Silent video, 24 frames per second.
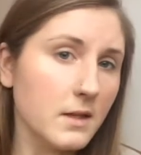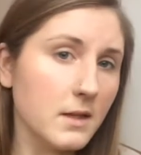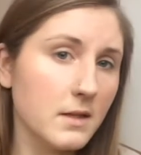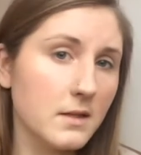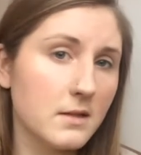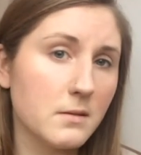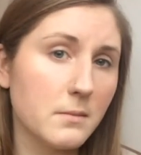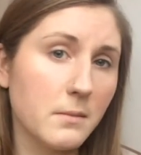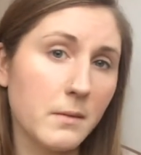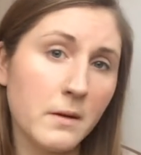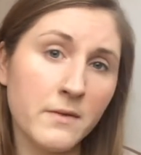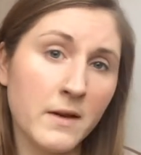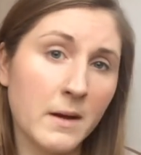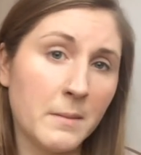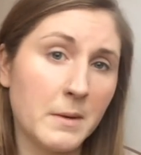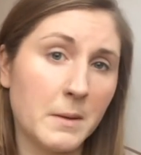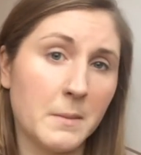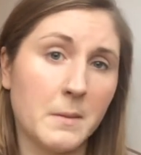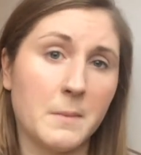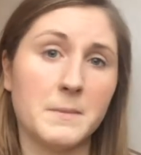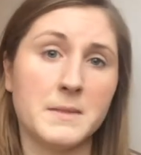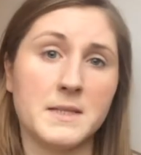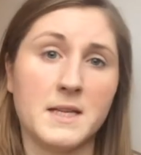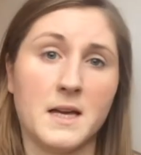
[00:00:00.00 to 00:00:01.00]
some of my
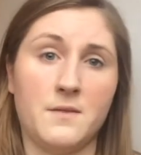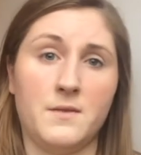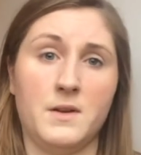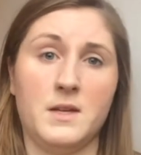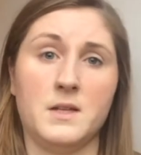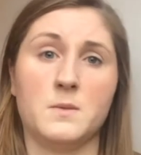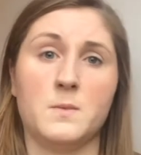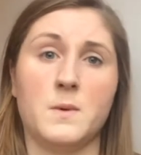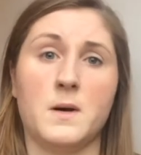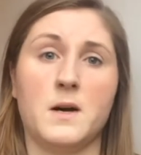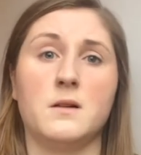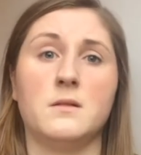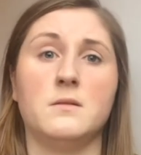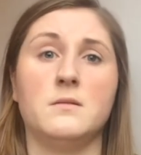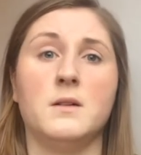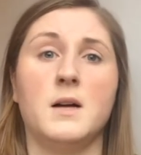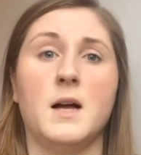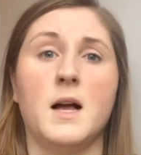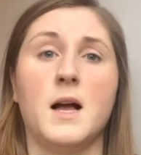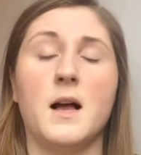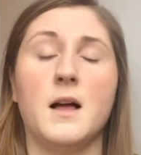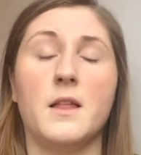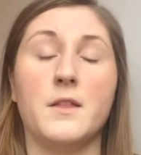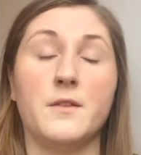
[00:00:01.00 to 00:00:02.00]
family members have it as well,
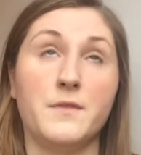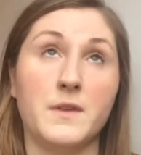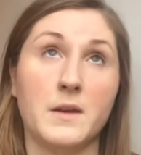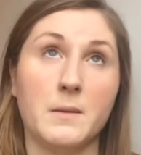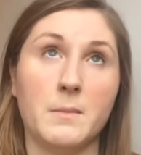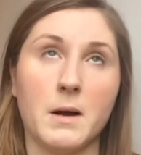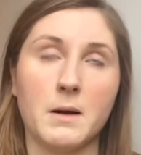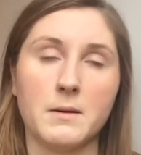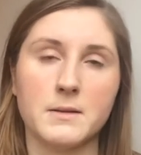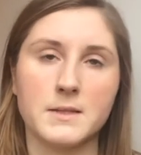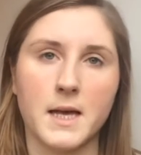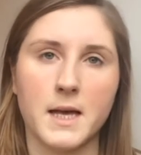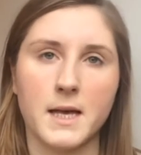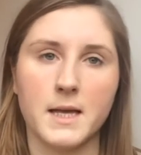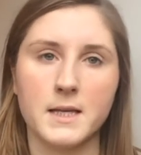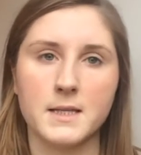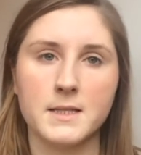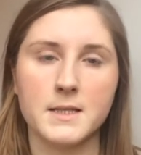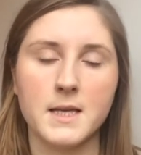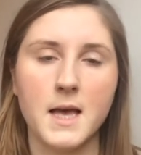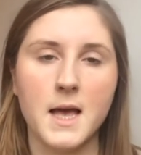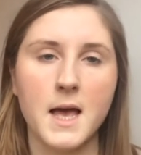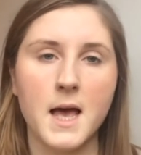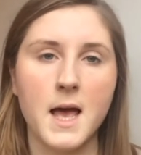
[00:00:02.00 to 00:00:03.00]
the females that
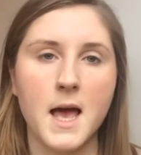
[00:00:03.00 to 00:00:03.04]
is.